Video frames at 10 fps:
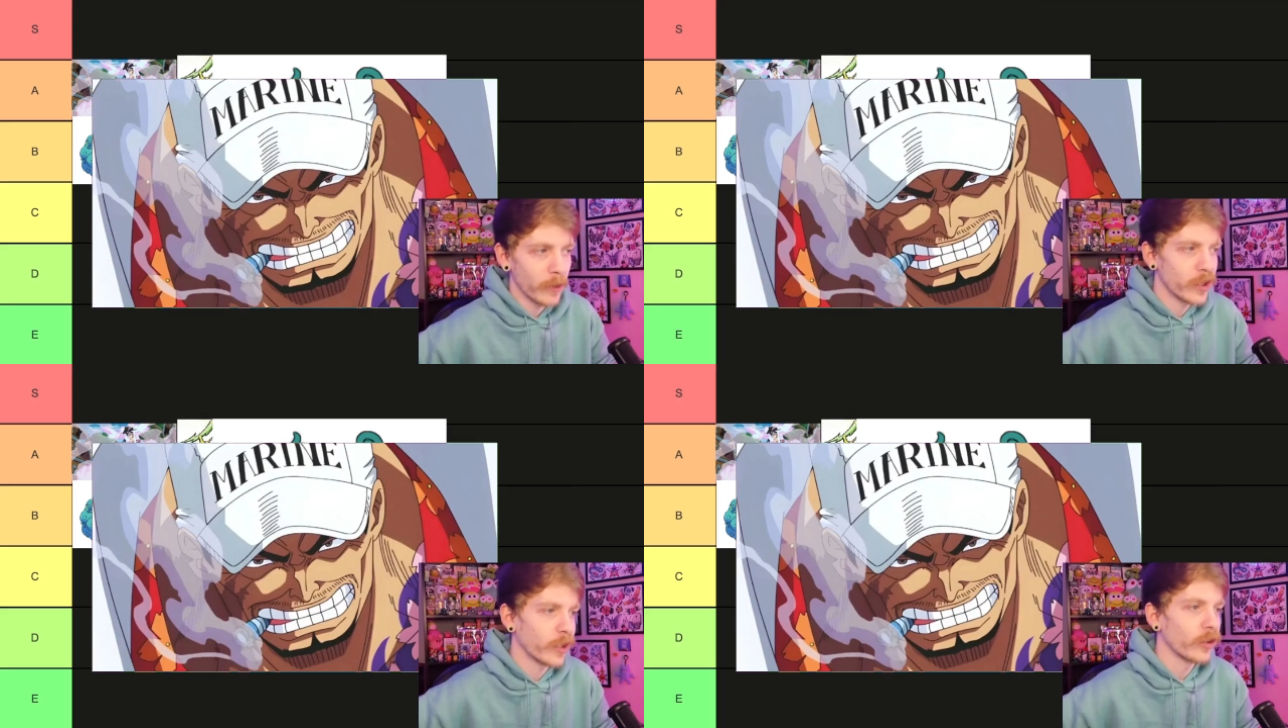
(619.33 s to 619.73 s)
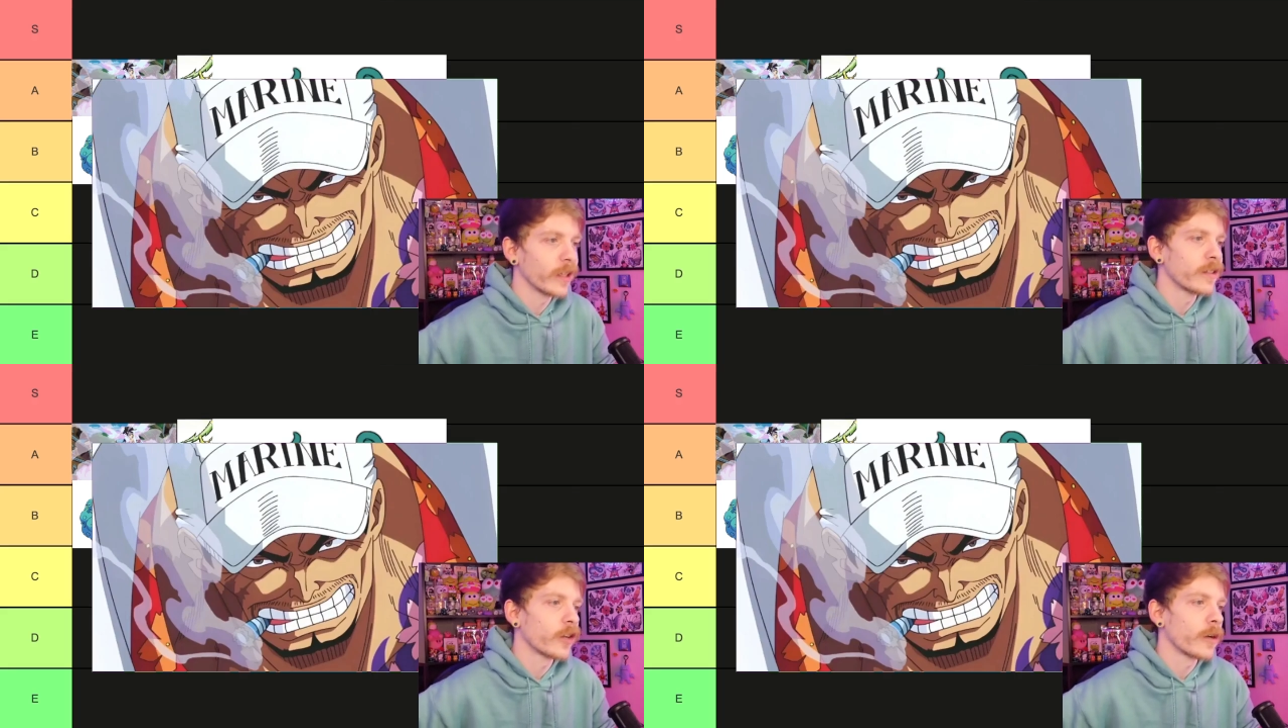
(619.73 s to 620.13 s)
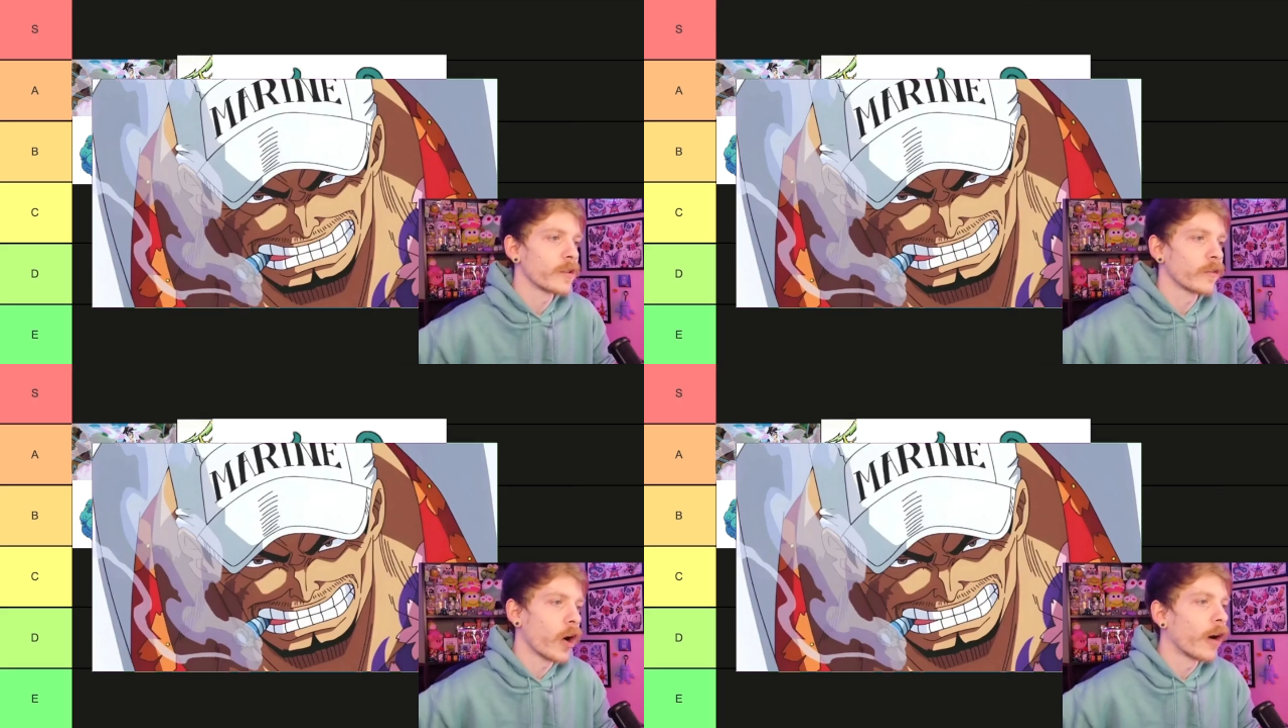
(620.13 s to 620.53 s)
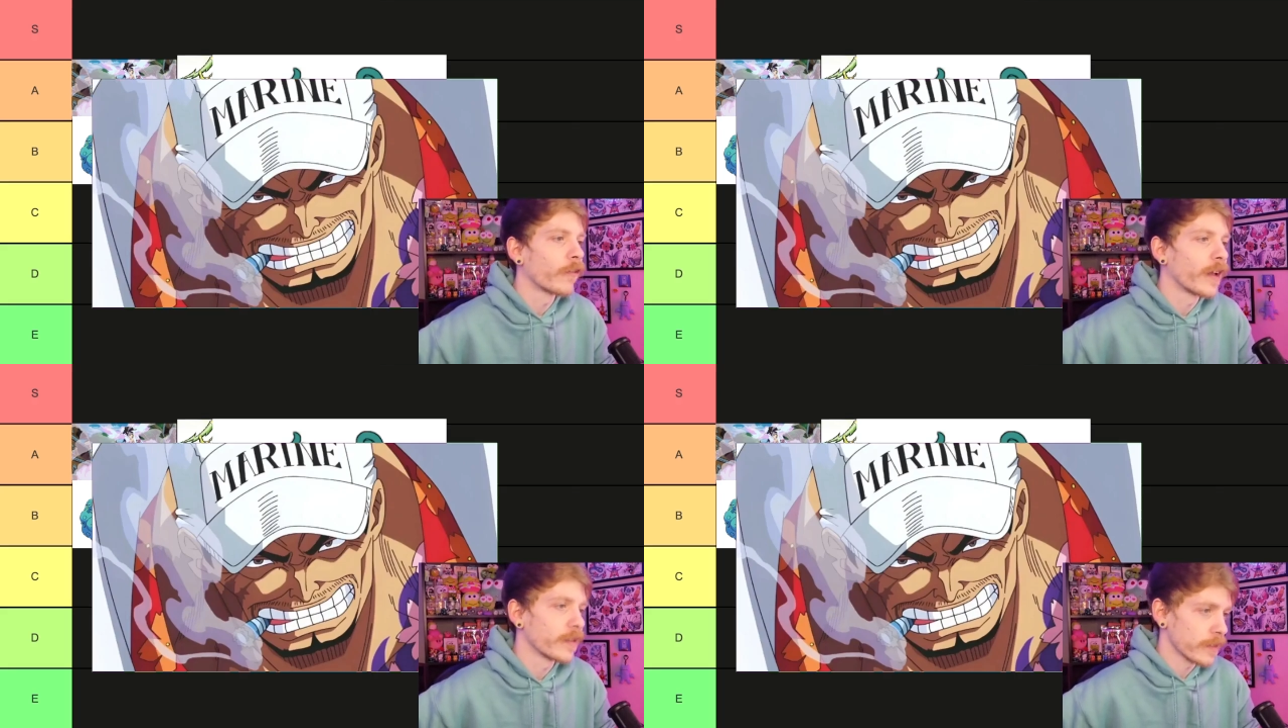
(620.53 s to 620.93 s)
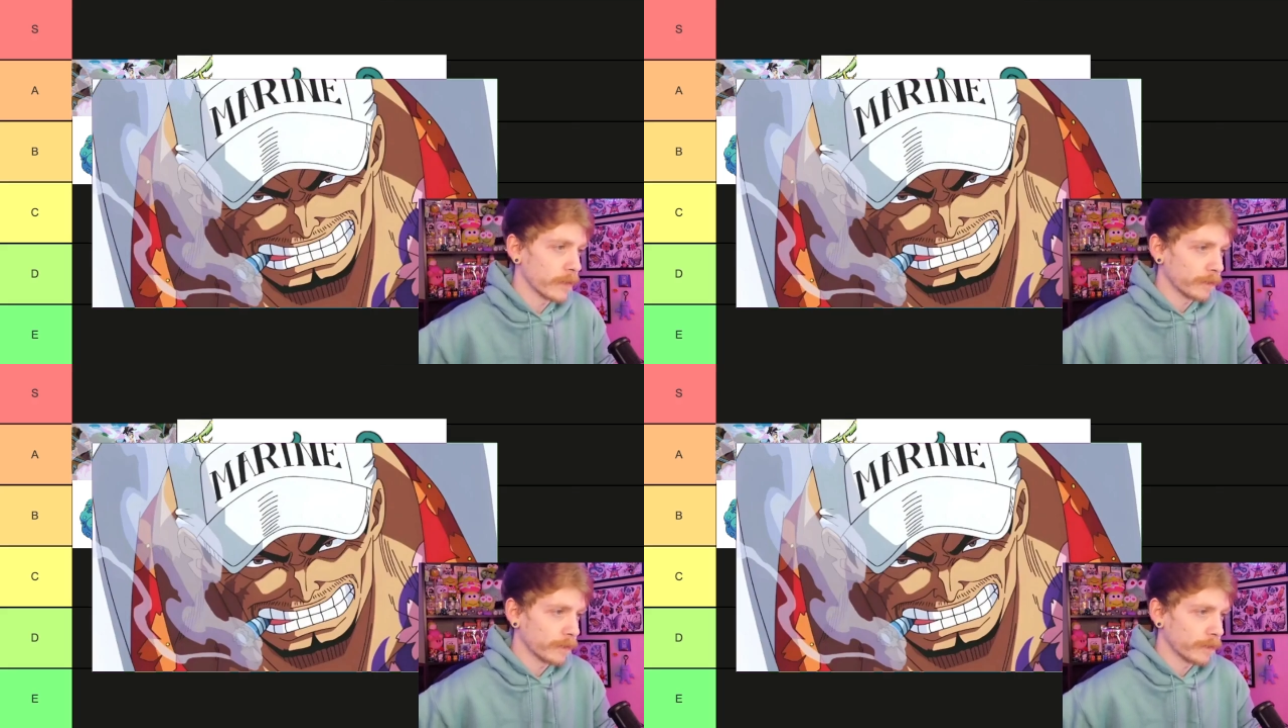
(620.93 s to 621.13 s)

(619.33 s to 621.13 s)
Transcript: particularly in terms of offense.